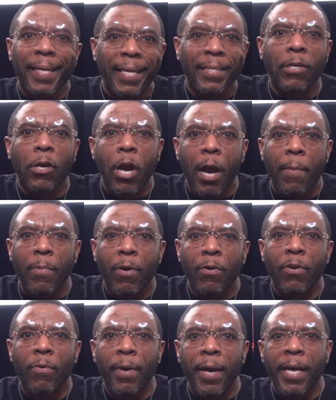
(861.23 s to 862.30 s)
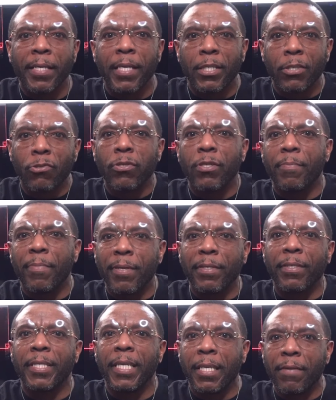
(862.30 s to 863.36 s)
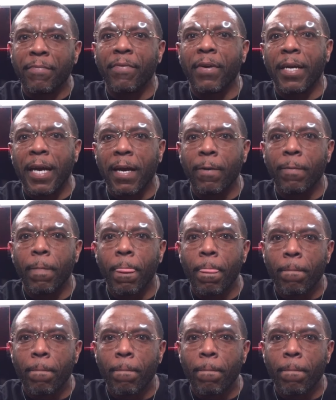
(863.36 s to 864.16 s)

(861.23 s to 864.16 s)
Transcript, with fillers: that's karma on your ass because you should have been chilling the fuck out.